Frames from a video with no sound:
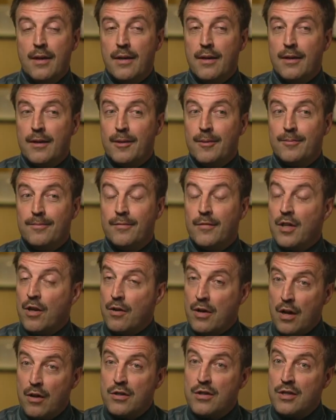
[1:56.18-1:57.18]
um, they're
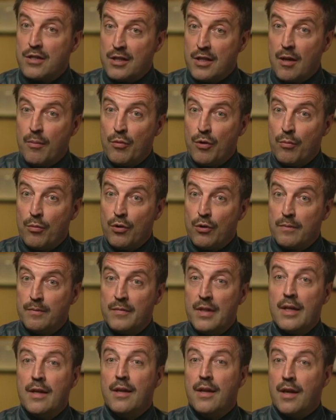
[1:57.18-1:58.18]
now susceptible
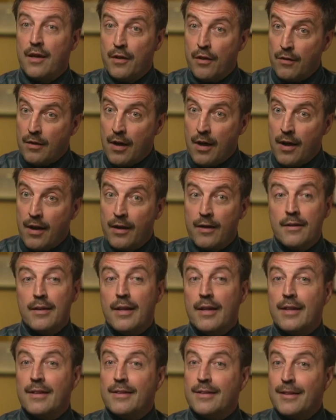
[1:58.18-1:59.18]
and they're dying.
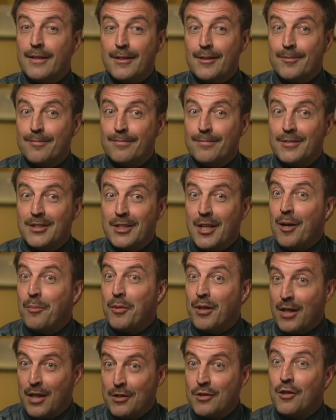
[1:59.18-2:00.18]
And um,
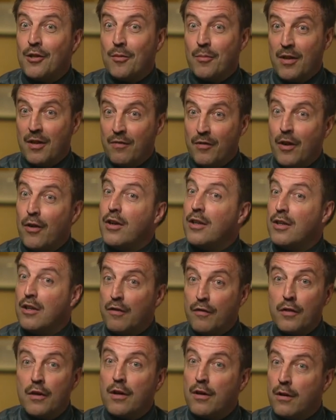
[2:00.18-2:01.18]
stopping that is going to be a very
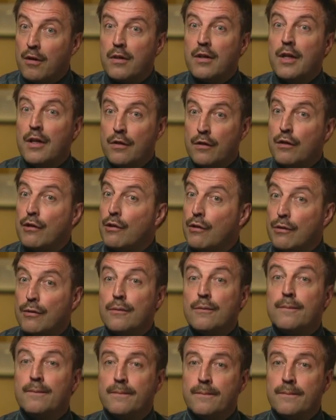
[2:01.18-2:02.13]
difficult thing to do.